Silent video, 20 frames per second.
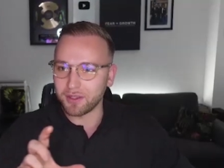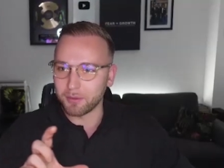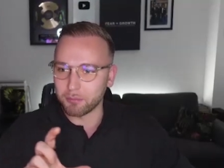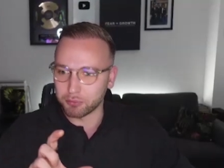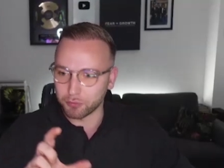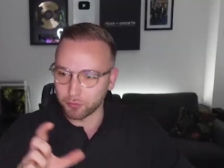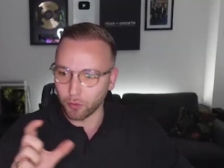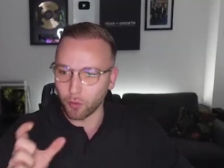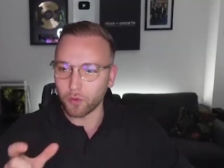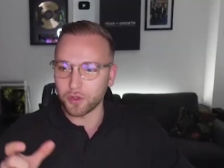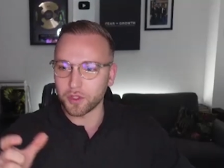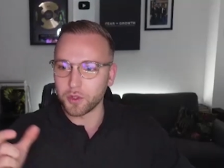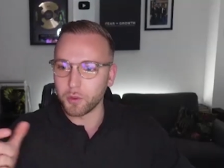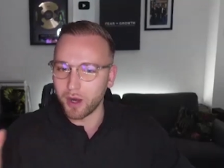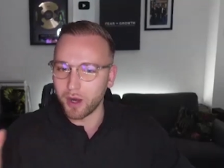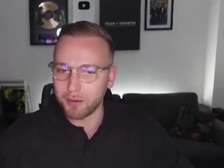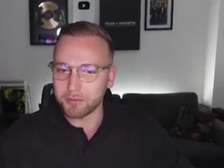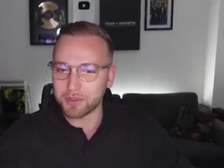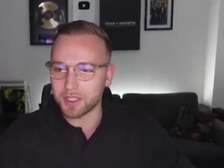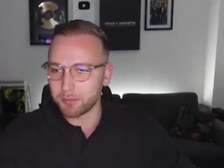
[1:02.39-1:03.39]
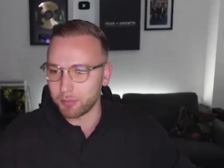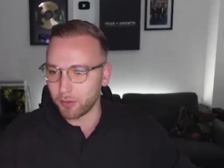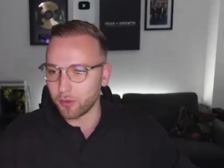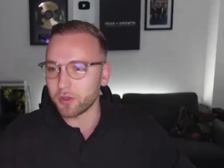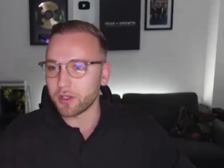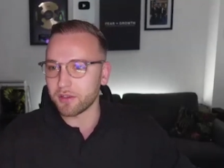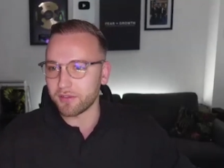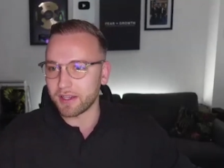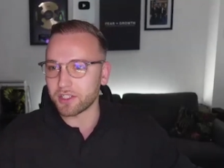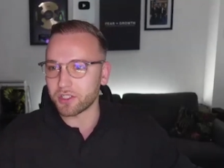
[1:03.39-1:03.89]
that brought you up to the
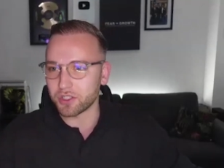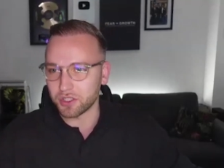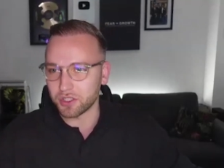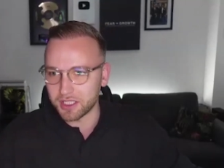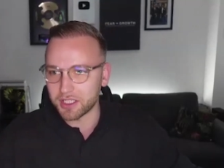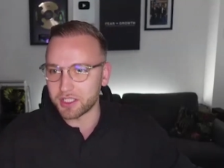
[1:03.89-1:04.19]
point of actually